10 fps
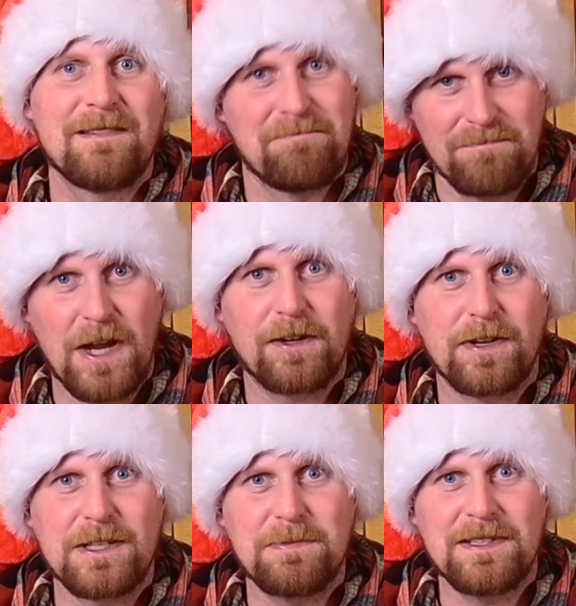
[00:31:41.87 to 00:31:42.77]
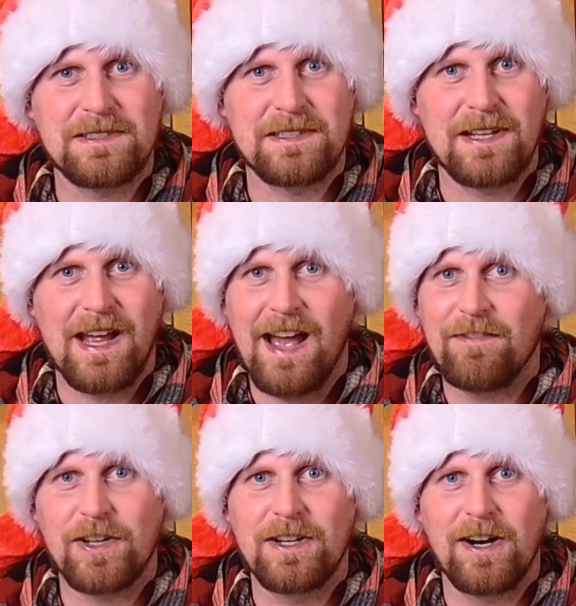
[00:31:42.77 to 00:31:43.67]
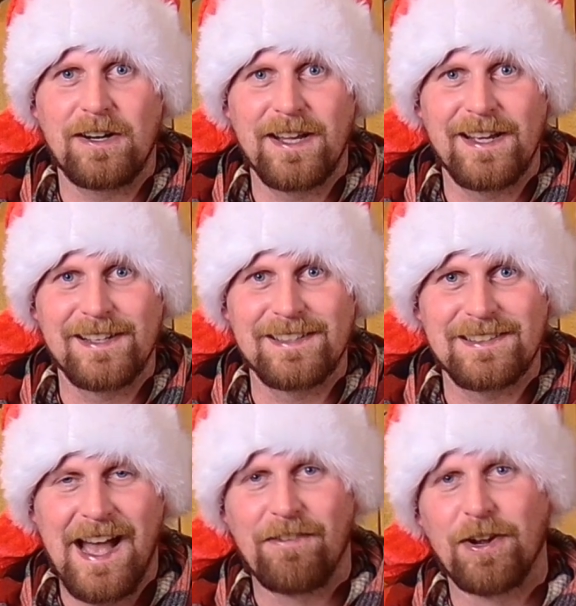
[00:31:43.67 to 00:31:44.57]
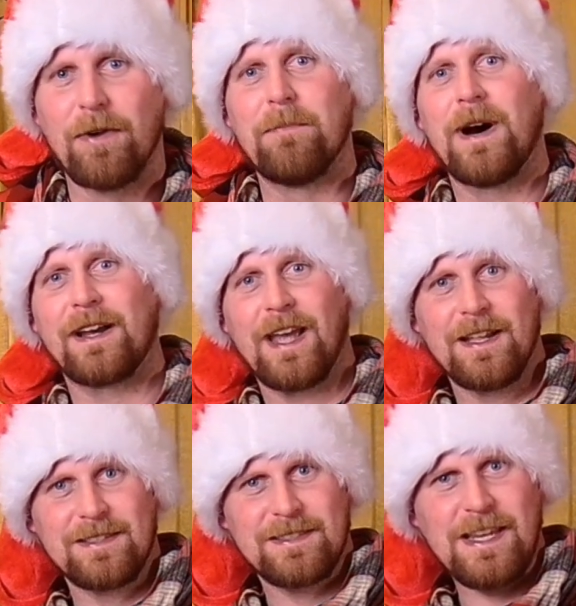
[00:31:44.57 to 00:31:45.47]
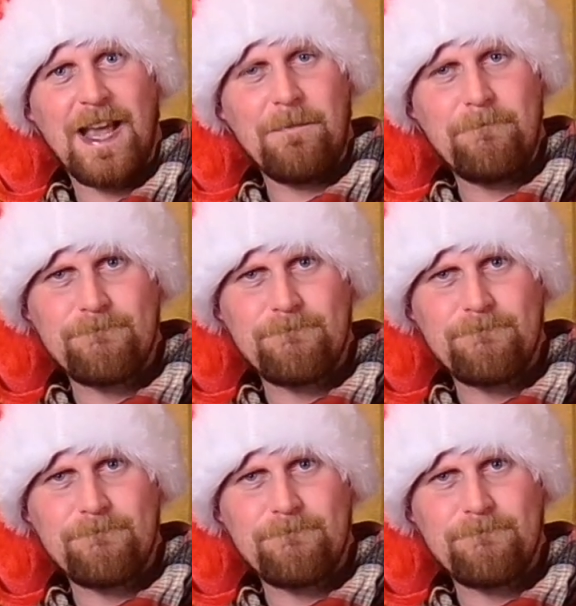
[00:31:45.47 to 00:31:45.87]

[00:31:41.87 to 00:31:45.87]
Merry Christmas, and uh, have a good holidays. Have a good one, Buckhead. See ya.